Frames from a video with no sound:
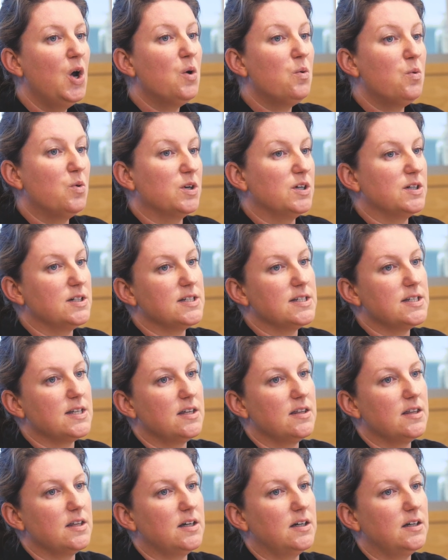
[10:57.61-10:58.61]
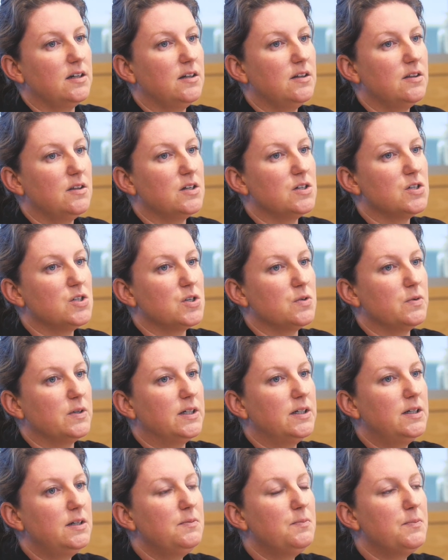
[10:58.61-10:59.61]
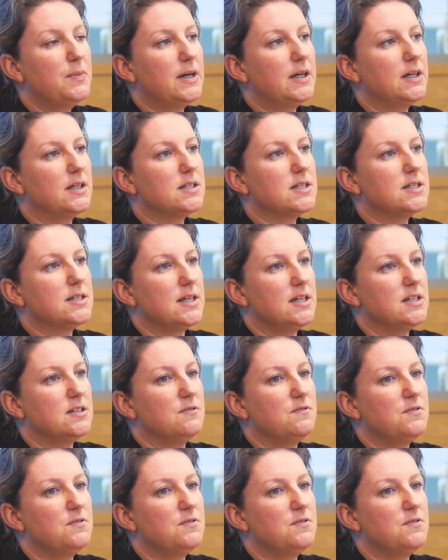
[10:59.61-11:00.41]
what it is that they're doing. But as a